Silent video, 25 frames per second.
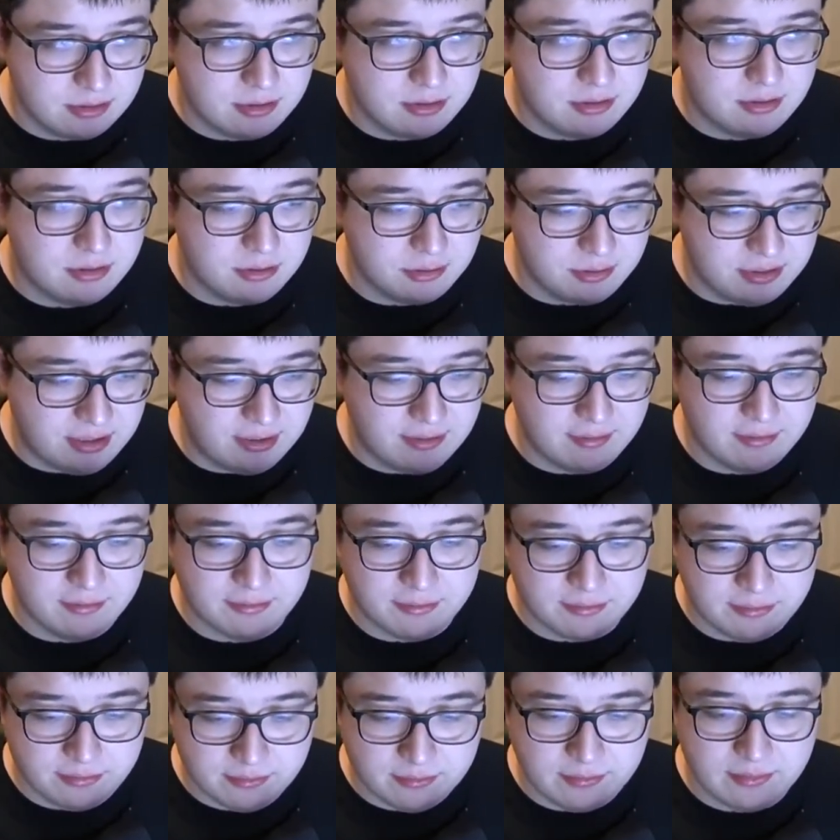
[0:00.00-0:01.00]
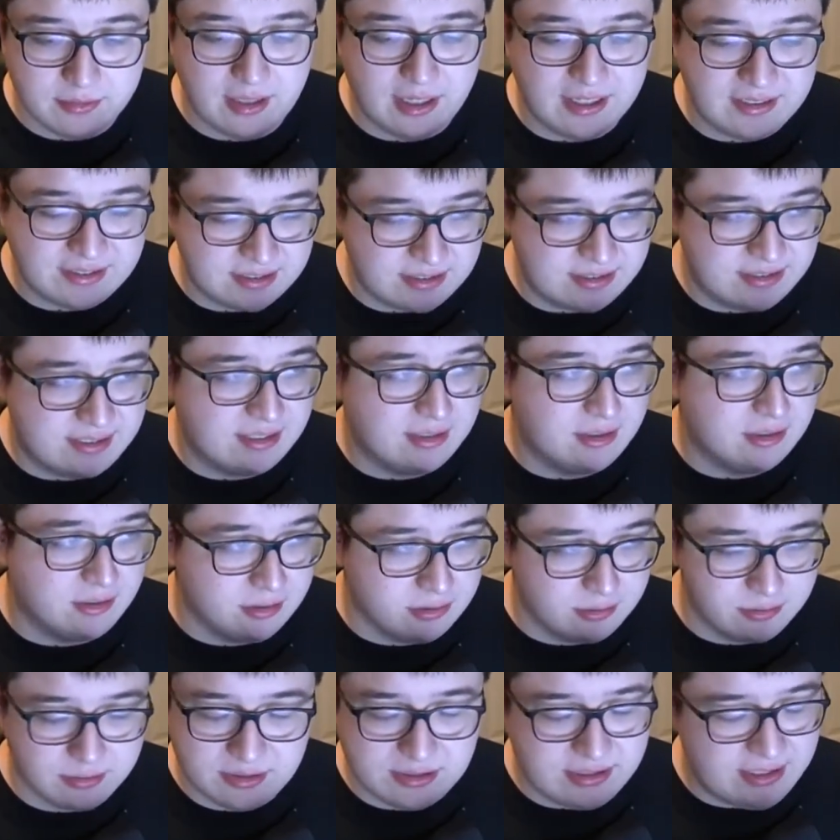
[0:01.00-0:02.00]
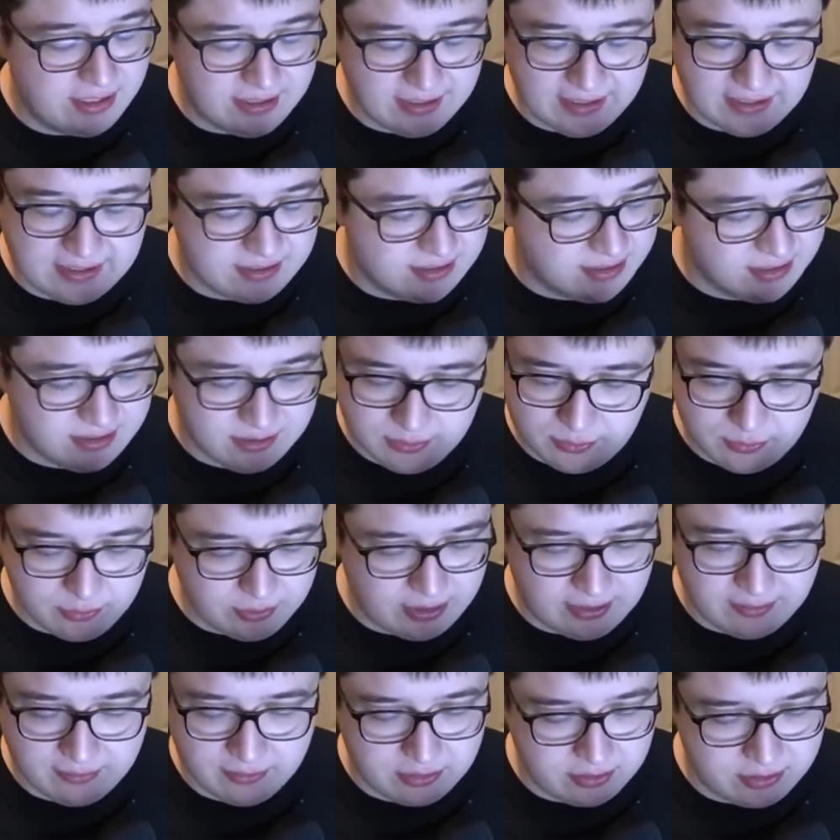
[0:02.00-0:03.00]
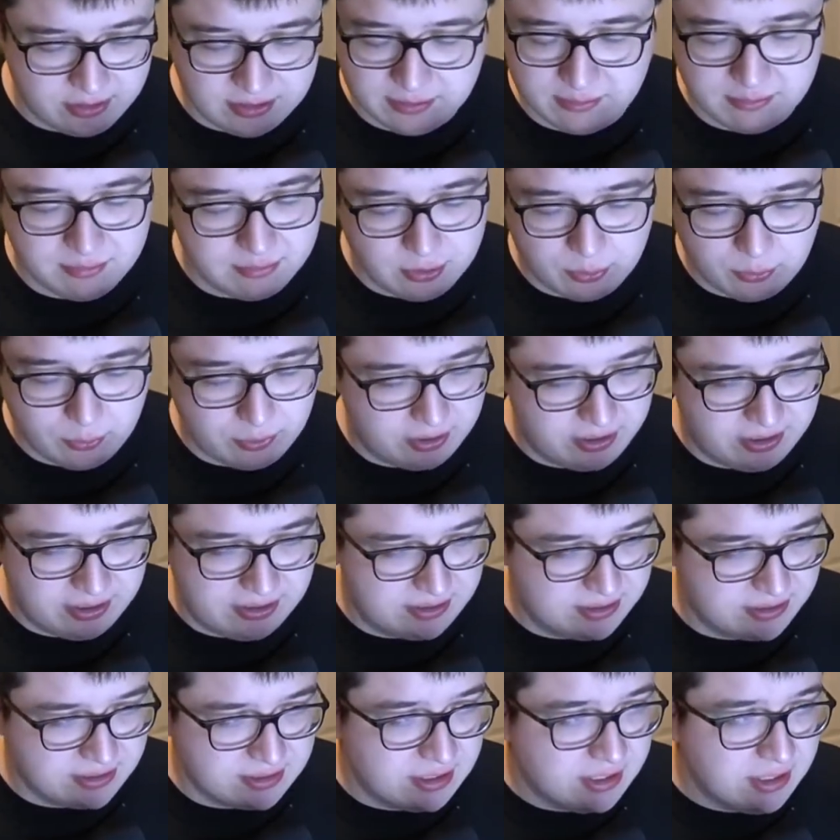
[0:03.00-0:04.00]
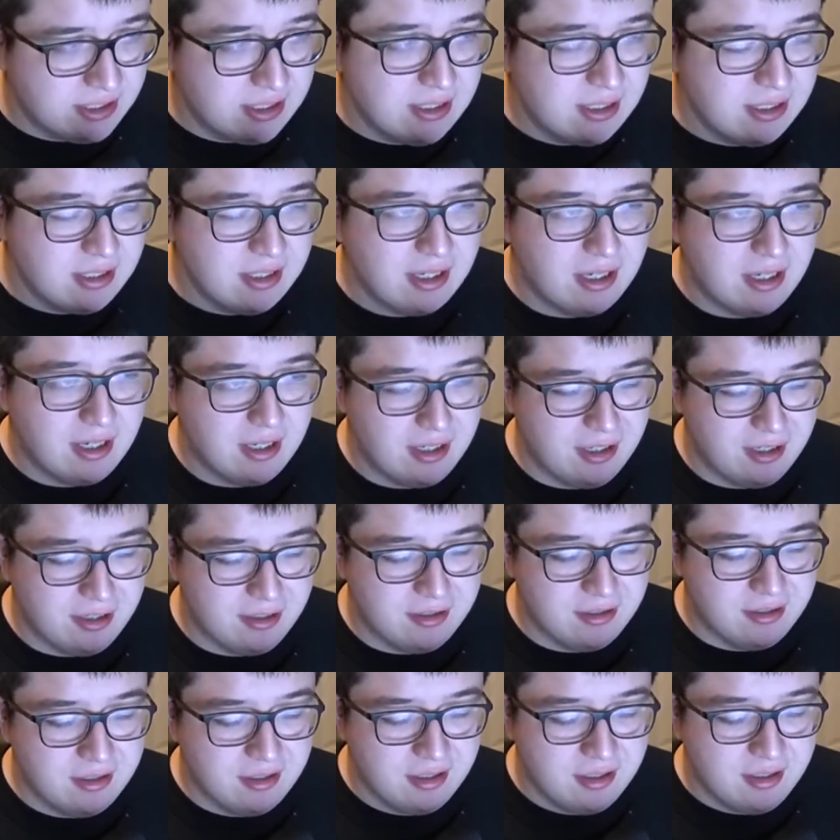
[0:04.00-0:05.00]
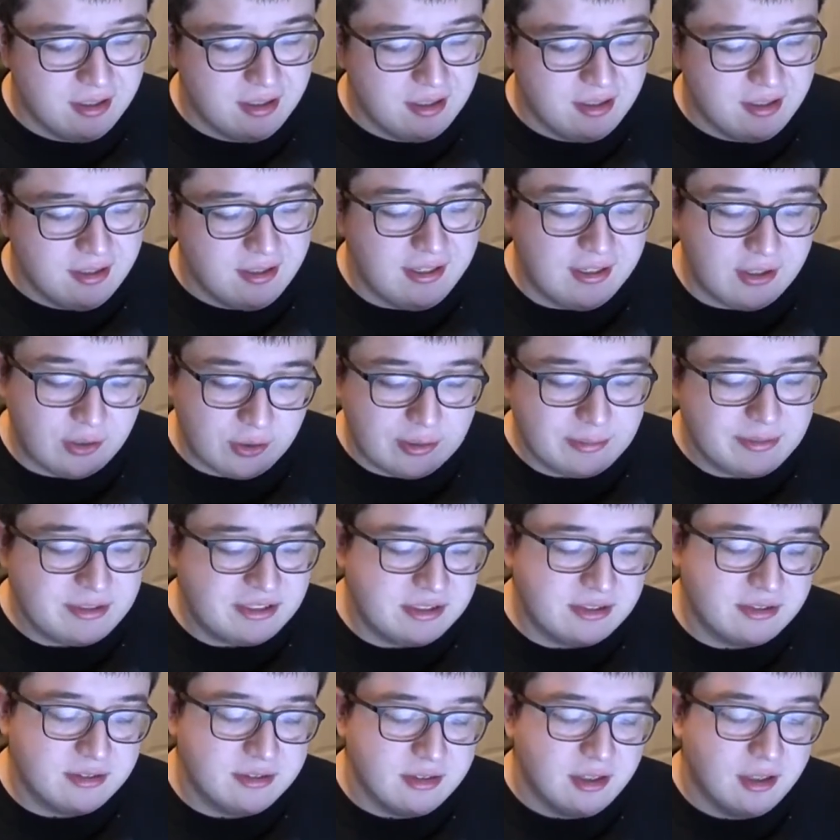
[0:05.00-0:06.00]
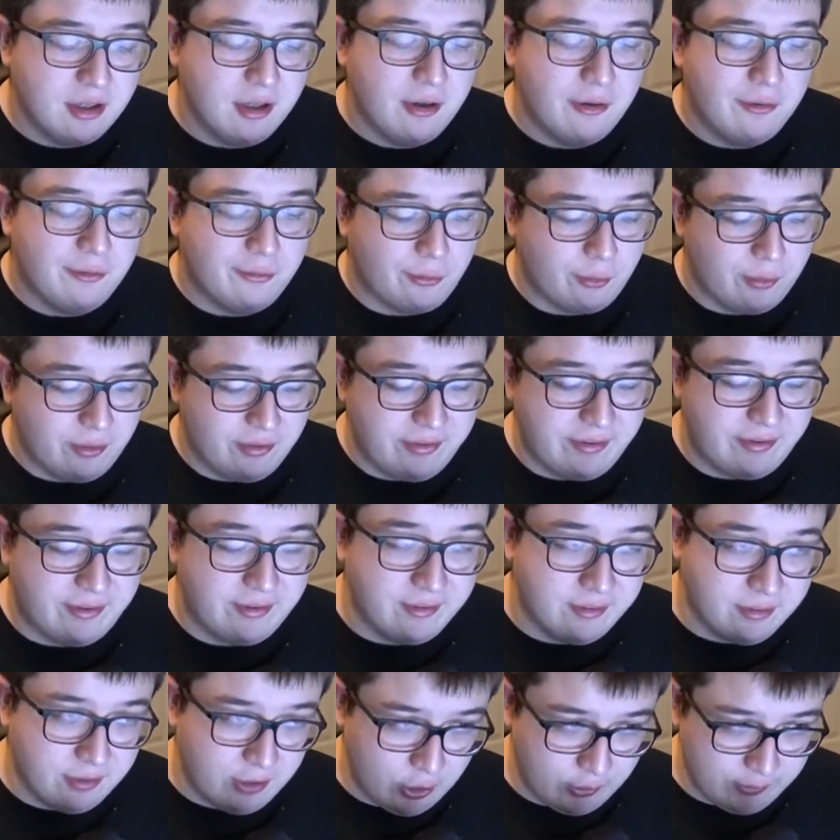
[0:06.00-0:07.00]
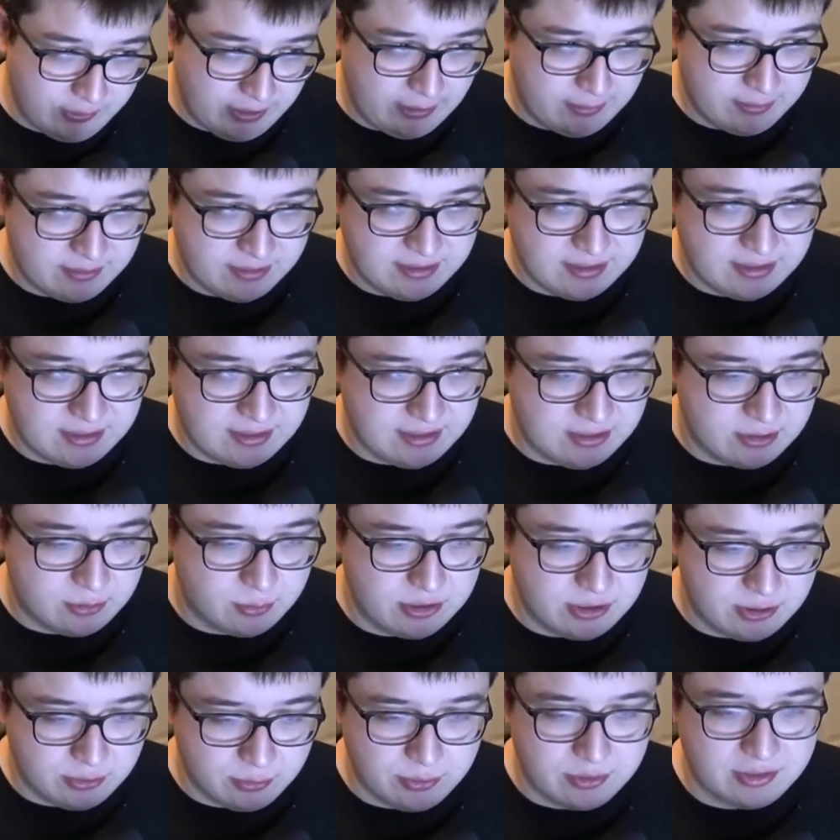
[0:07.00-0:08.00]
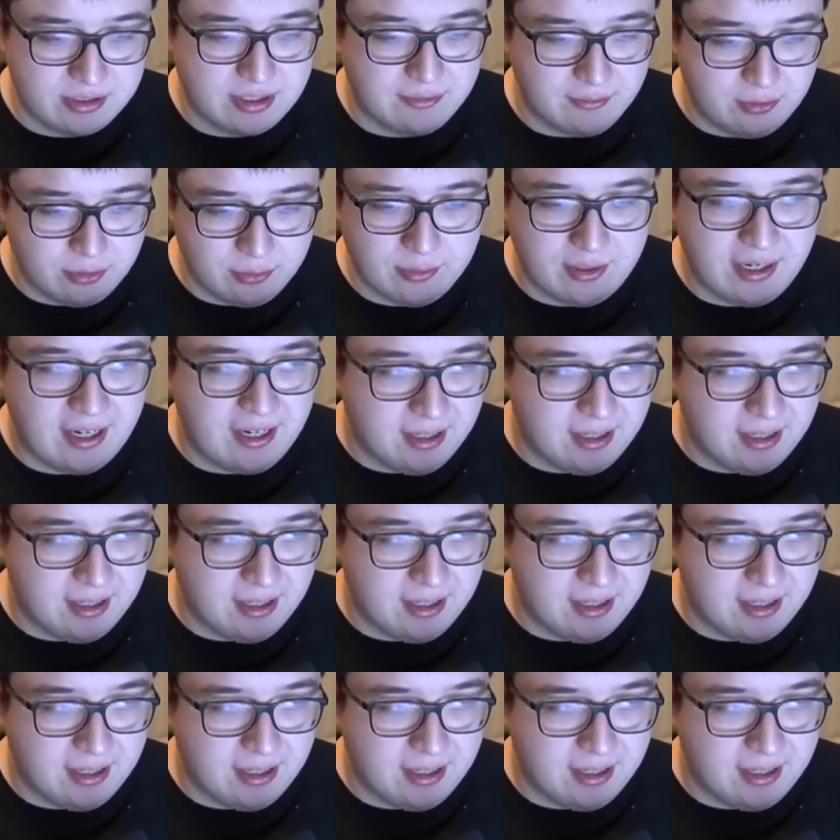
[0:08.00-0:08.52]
to give SSL, TLS, whatever the word is, encryption for their home games instance, which will give you